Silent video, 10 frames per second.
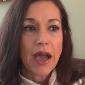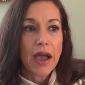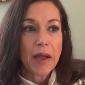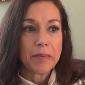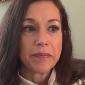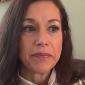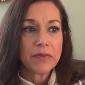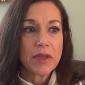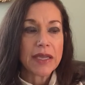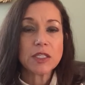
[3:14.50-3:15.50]
um,
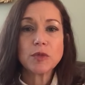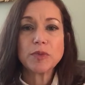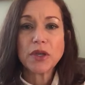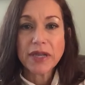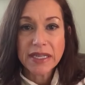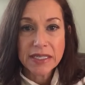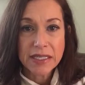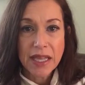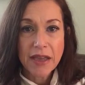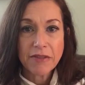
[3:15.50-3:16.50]

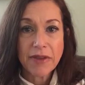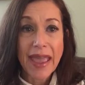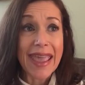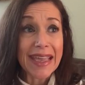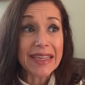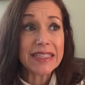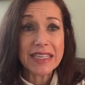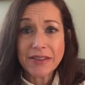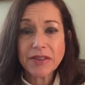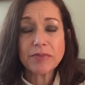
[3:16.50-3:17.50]
experience love and
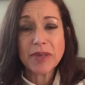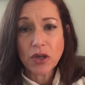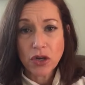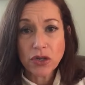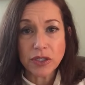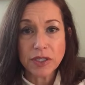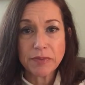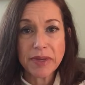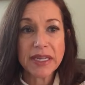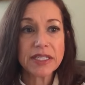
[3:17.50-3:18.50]
even be hurt.
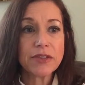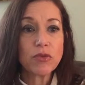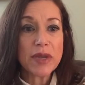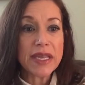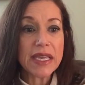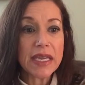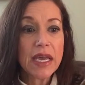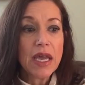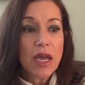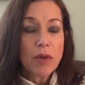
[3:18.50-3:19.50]
Because if we
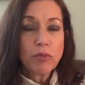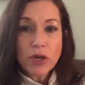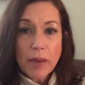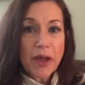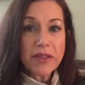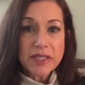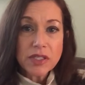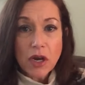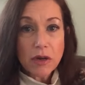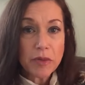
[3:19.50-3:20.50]
put up all this
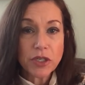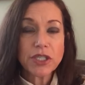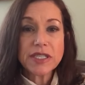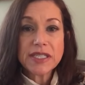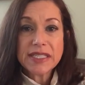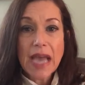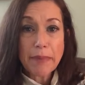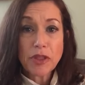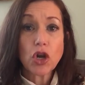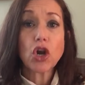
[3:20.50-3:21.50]
armor to
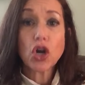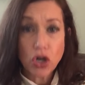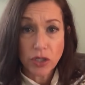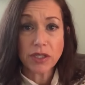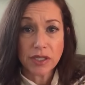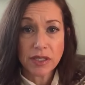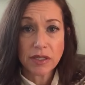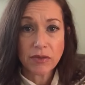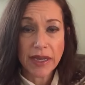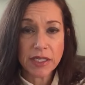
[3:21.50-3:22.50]
stop the hurt,
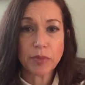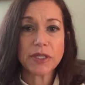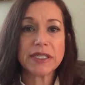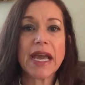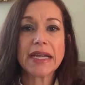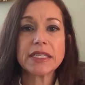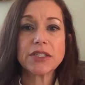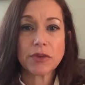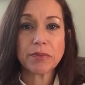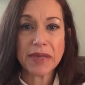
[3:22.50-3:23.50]
right? To protect
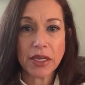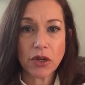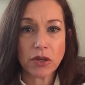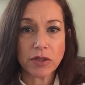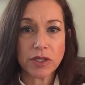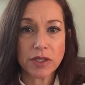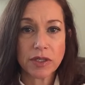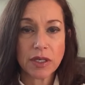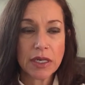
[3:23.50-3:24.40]
us from being hurt.